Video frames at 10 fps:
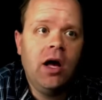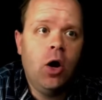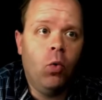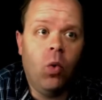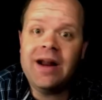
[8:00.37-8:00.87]

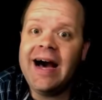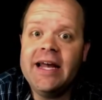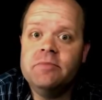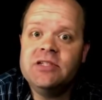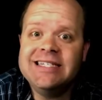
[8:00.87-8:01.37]
what
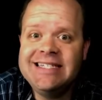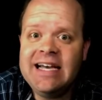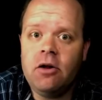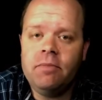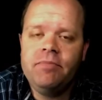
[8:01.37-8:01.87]
items
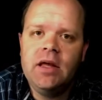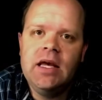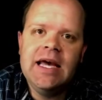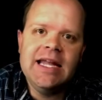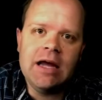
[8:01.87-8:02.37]
sell.
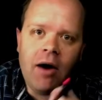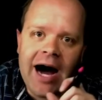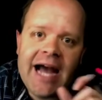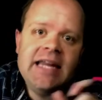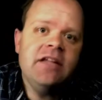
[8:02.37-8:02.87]
Now
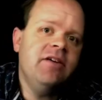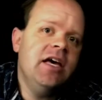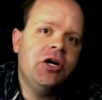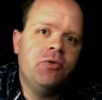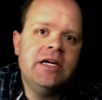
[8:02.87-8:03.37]
I need to
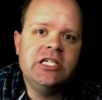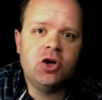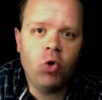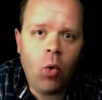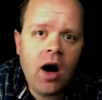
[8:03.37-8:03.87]
increase the
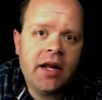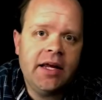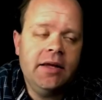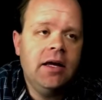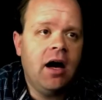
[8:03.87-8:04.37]

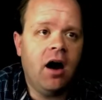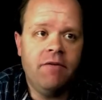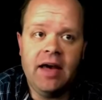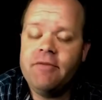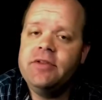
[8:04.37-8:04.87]
quantity of
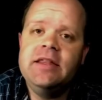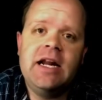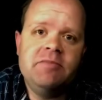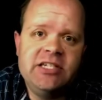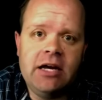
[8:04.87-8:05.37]
everything that
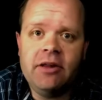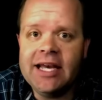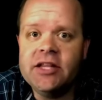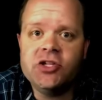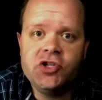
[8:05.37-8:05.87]
I'm selling
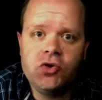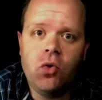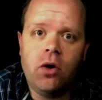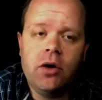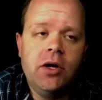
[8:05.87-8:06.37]
in the
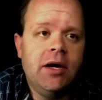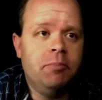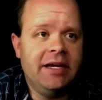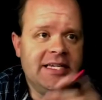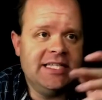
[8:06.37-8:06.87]
store,
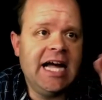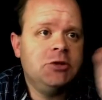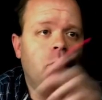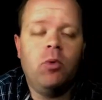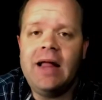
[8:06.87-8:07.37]
because that's
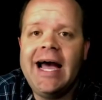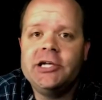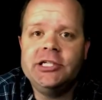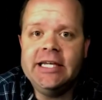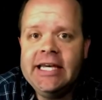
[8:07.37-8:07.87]
what will
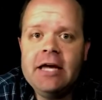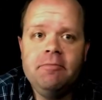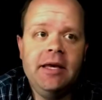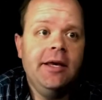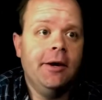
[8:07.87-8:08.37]
actually get
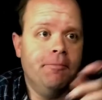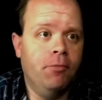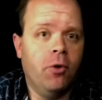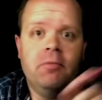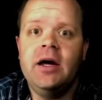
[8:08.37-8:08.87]
me
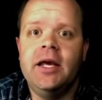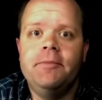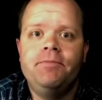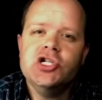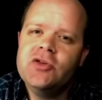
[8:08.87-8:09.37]
more money.
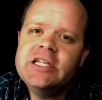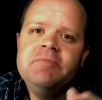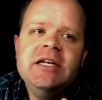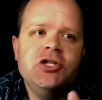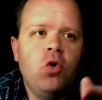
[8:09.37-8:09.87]
So this
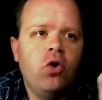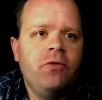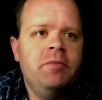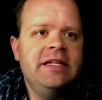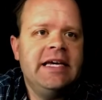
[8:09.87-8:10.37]
means in order for
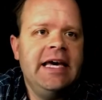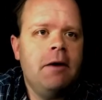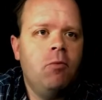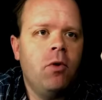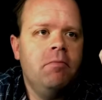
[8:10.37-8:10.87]
me to get
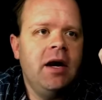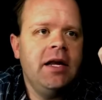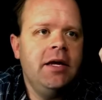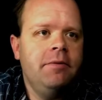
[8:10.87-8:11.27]
more money,